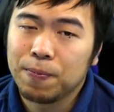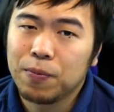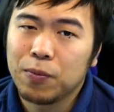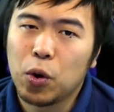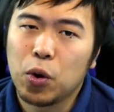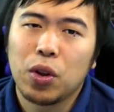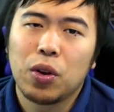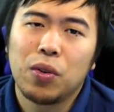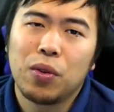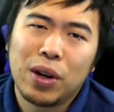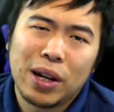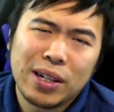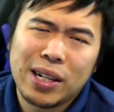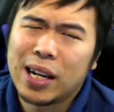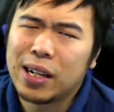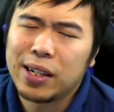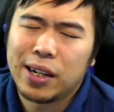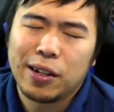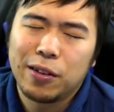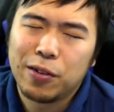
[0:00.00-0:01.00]
although
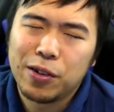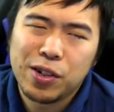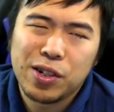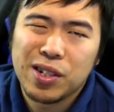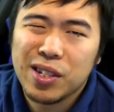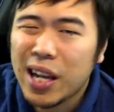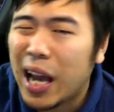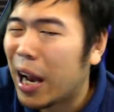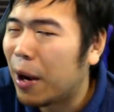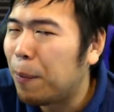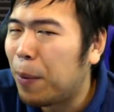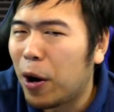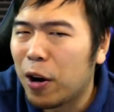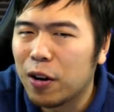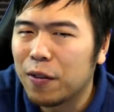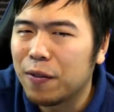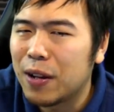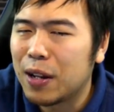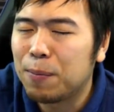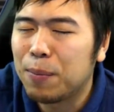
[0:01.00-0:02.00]
attack declaration is kind of part
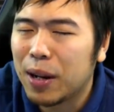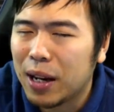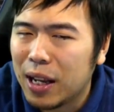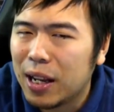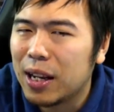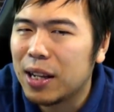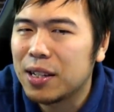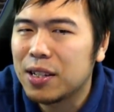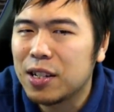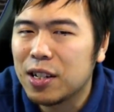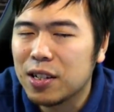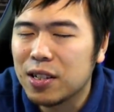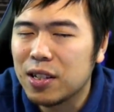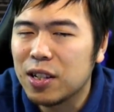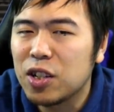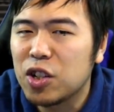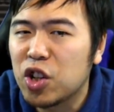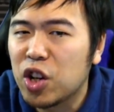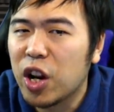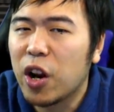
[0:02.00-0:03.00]
of it, but it is just the
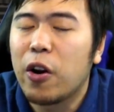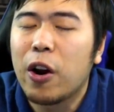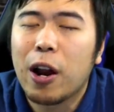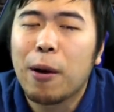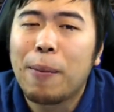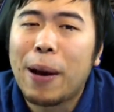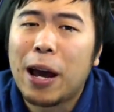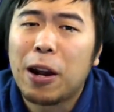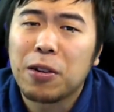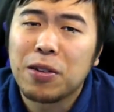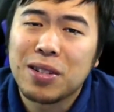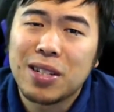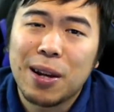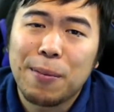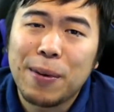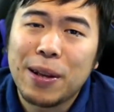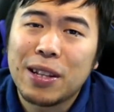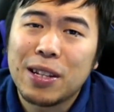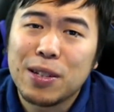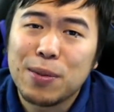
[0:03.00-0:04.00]
generic battle
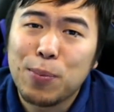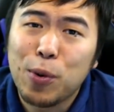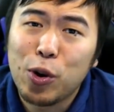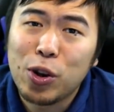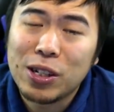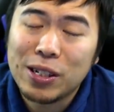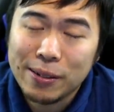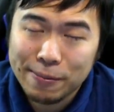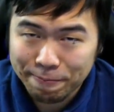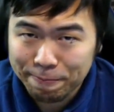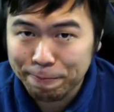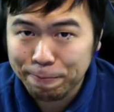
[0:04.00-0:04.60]
step at this point.